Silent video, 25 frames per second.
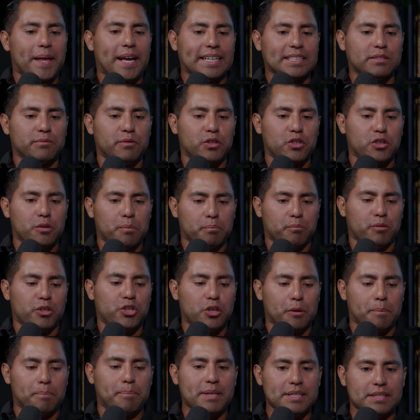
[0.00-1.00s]
as with
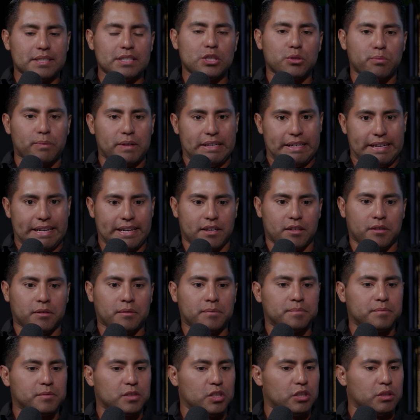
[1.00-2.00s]
your business right now,
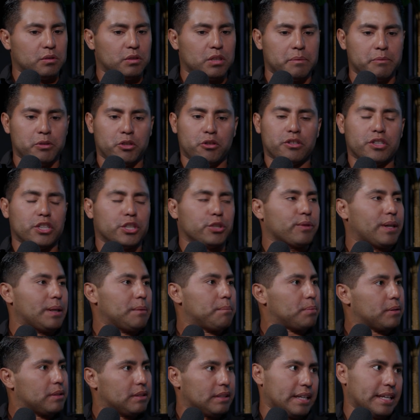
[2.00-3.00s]
you know, you're in a
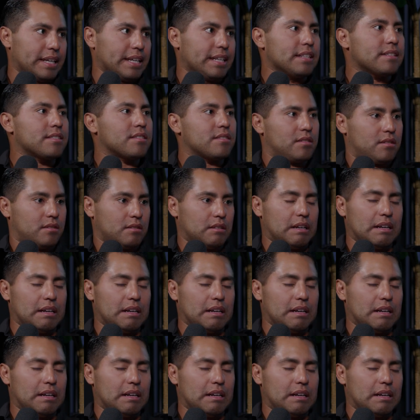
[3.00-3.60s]
great place.